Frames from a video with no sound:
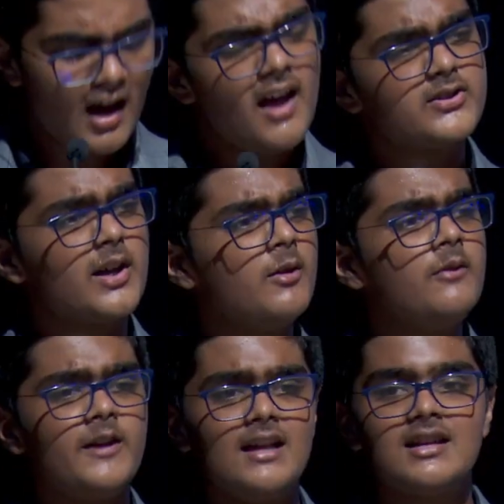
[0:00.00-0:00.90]
If someone
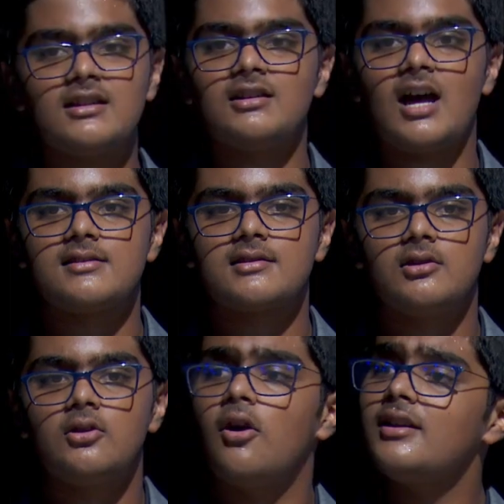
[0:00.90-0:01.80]
fails at a task
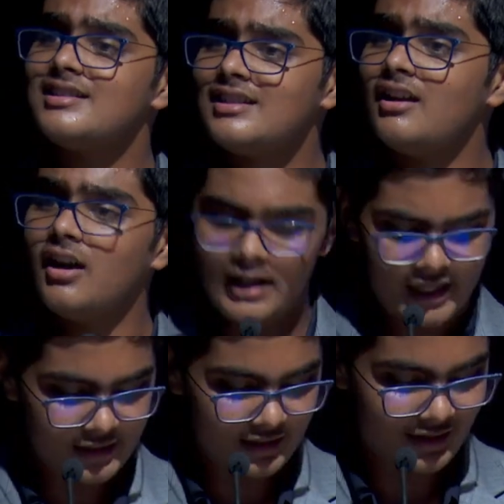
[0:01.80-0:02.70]
or is in an
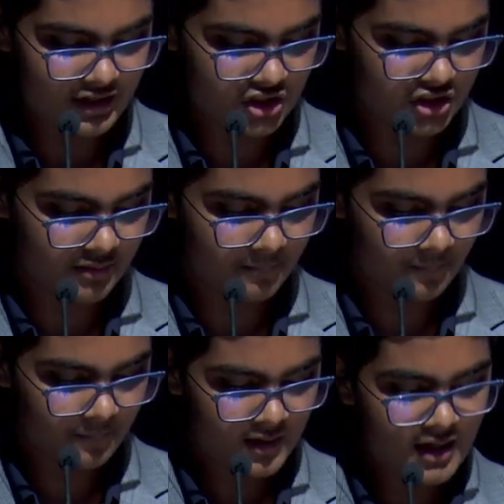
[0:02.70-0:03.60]
unhealthy relationship,
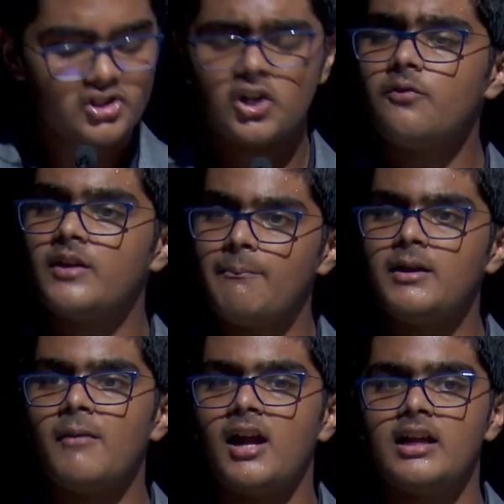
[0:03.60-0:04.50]
instead of
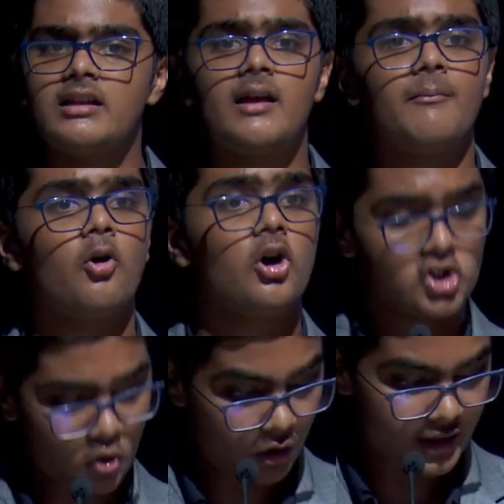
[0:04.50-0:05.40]
reprimanding them or
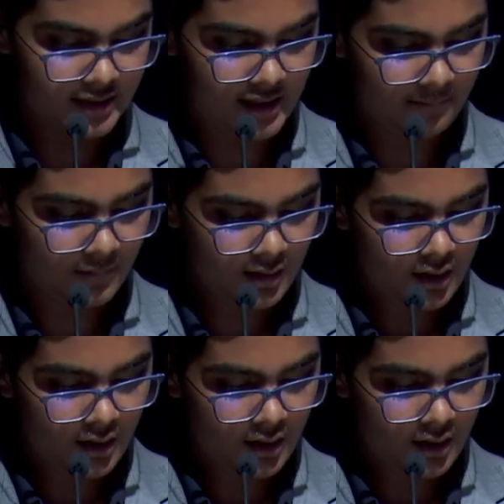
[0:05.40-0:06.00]
scolding them,